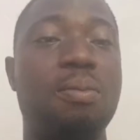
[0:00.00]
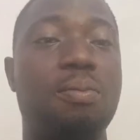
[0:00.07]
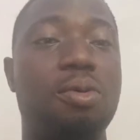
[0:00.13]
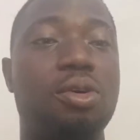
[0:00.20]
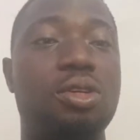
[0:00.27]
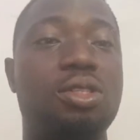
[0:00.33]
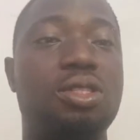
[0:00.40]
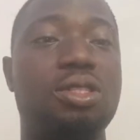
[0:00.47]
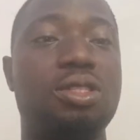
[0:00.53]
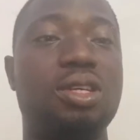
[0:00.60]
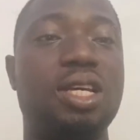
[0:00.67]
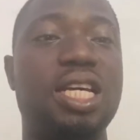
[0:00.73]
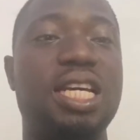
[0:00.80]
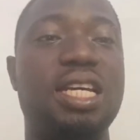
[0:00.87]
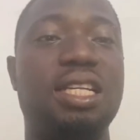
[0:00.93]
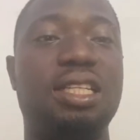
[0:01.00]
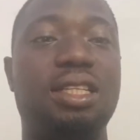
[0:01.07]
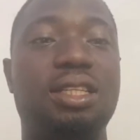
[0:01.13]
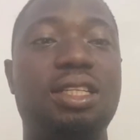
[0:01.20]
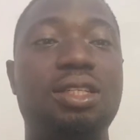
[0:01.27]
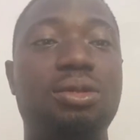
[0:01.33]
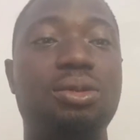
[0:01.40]
But
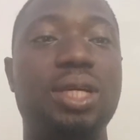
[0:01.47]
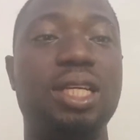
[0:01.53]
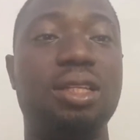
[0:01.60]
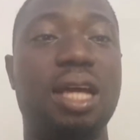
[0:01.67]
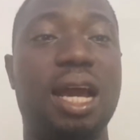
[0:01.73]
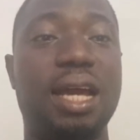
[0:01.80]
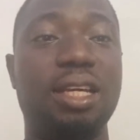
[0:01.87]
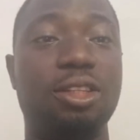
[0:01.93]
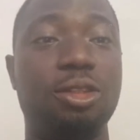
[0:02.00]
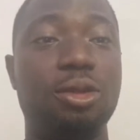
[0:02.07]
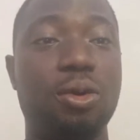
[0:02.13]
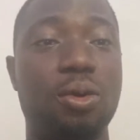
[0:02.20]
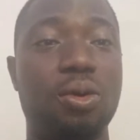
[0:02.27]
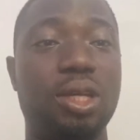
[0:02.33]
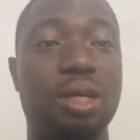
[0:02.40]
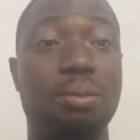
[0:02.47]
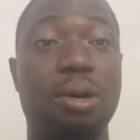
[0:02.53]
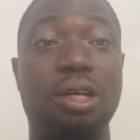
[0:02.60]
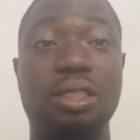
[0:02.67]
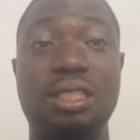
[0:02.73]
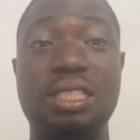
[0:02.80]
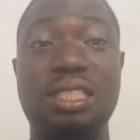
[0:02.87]
the little bit I know
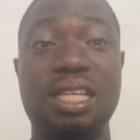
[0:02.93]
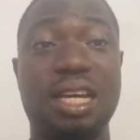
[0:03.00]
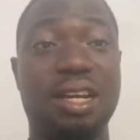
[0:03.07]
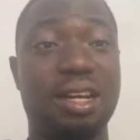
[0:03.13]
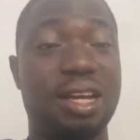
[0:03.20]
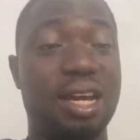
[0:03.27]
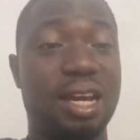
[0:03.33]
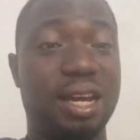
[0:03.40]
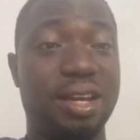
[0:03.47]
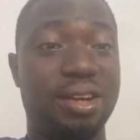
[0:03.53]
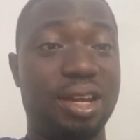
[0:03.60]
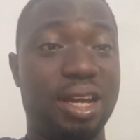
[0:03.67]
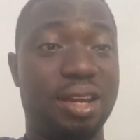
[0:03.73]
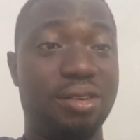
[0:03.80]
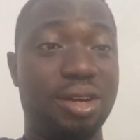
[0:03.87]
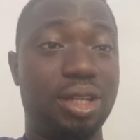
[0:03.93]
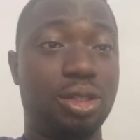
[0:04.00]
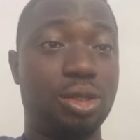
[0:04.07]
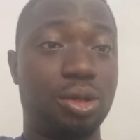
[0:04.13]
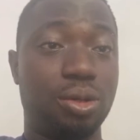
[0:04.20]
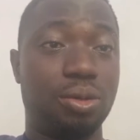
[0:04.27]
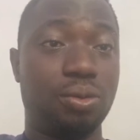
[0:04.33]
about this
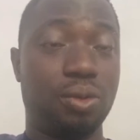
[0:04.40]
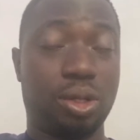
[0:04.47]
aerator,